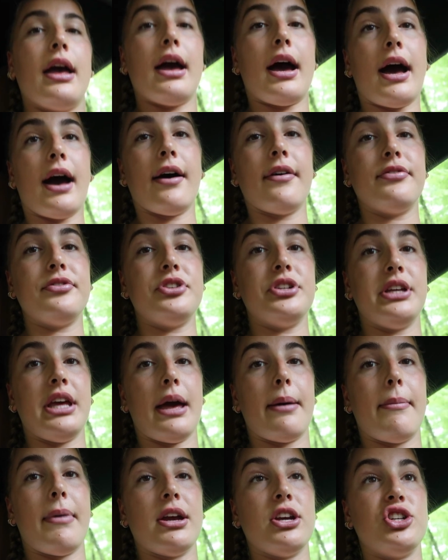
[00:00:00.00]
have to
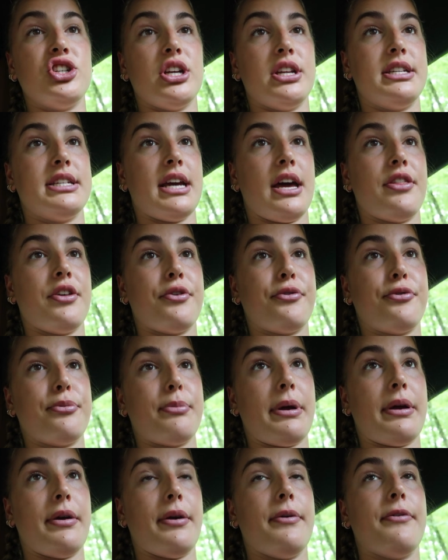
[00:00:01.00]
get my shit together for
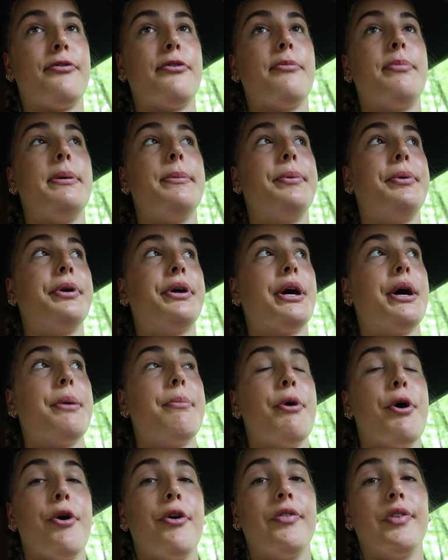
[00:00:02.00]
my for people to
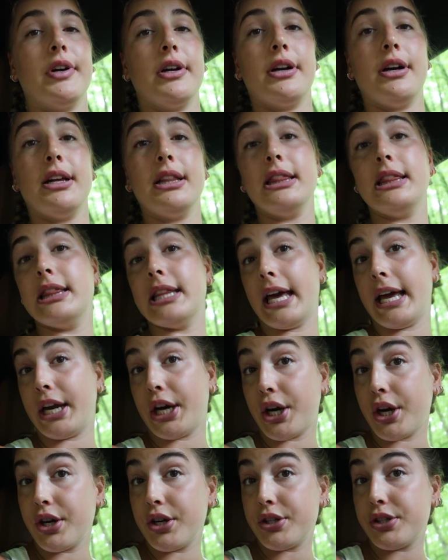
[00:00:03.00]
come over
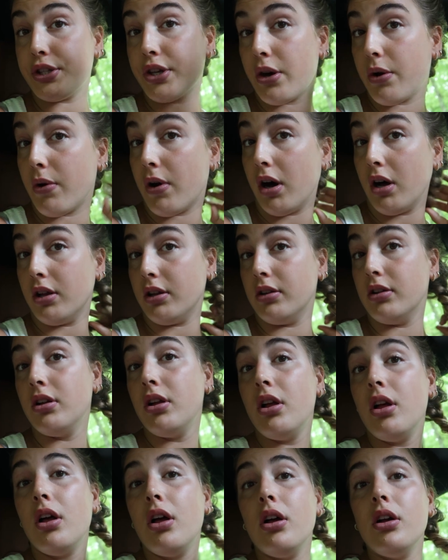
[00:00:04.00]
later, so I'll
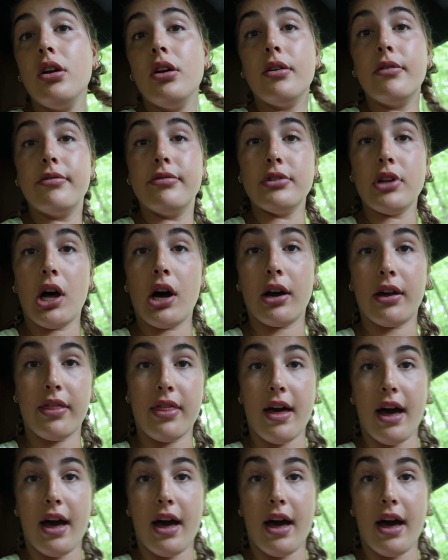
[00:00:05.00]
vlog